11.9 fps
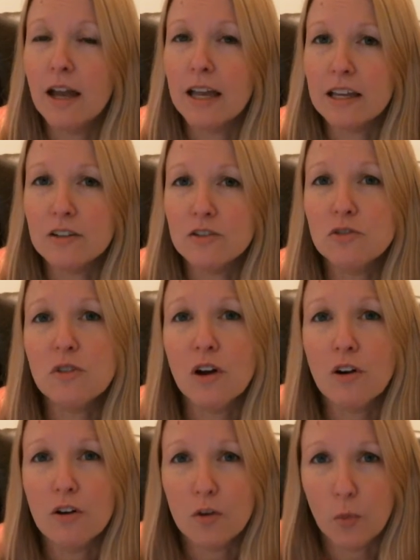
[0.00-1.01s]
and do the
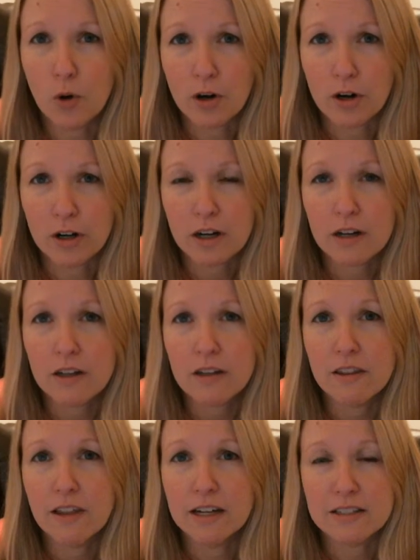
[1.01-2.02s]
hard work
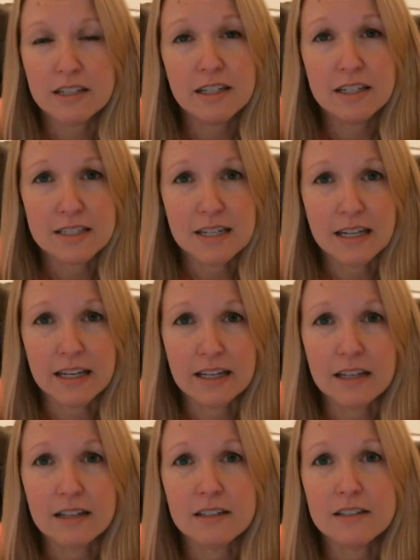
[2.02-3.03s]
that it's going to
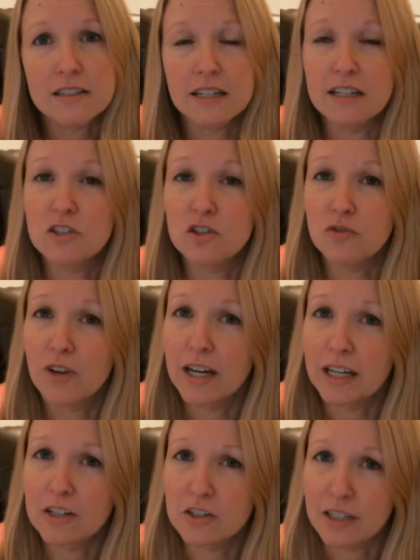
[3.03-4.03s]
take to get you
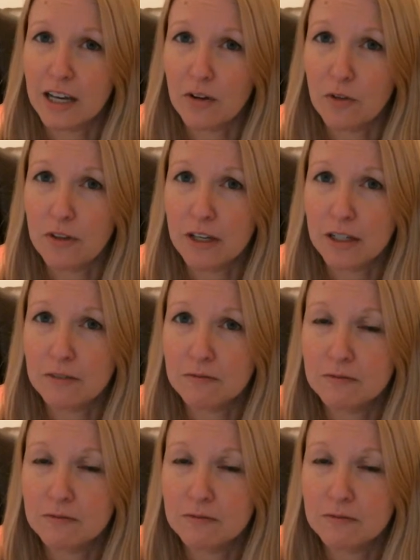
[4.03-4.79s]
financially healthy.